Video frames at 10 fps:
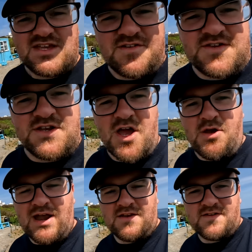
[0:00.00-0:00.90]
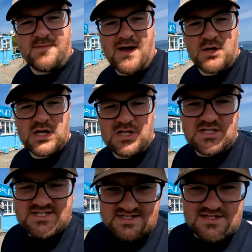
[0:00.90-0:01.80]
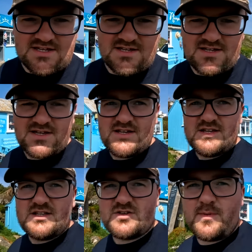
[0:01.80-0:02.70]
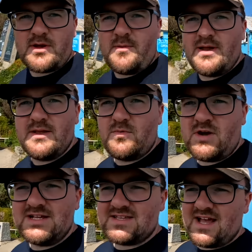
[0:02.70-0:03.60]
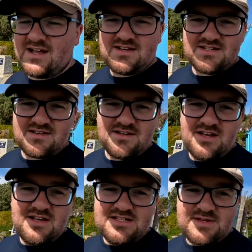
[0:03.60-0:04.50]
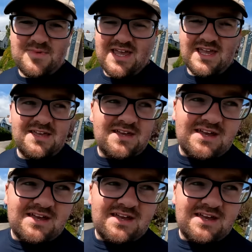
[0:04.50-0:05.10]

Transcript: If you know anything about gulls, drop a comment in what is that because to me